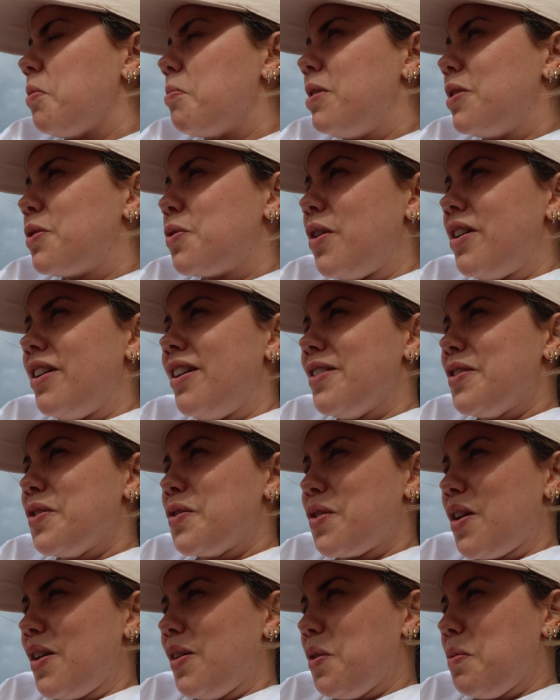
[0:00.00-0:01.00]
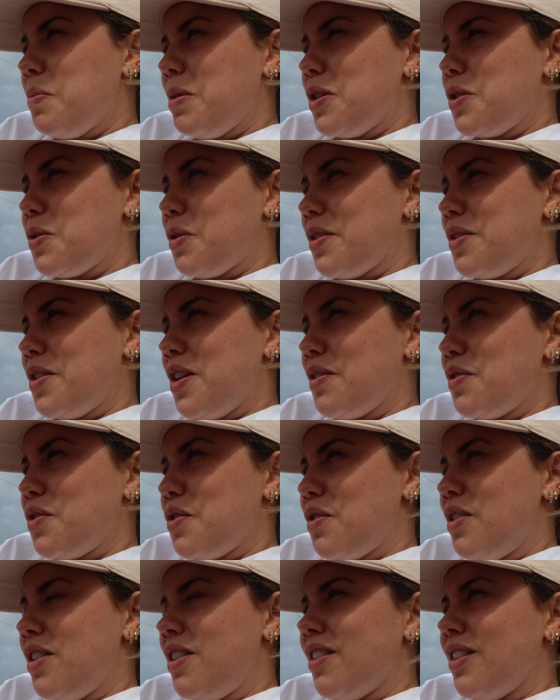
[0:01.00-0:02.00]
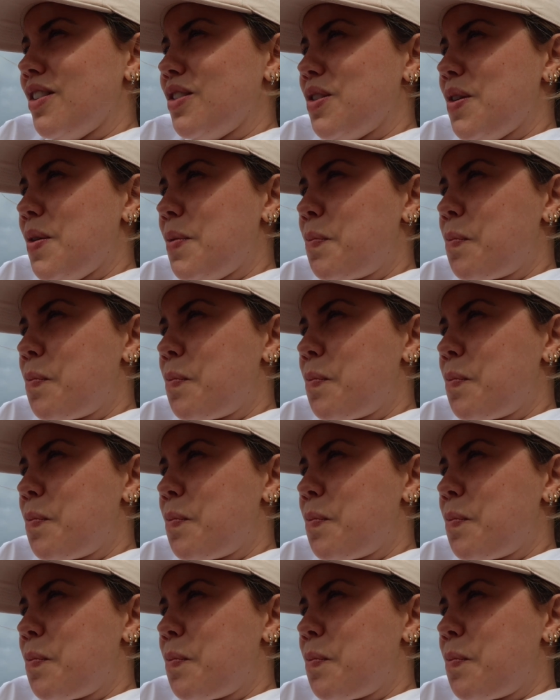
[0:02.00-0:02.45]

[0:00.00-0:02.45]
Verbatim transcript: But it's quite nice. It's kind of got the beach to ourselves. It's really nice.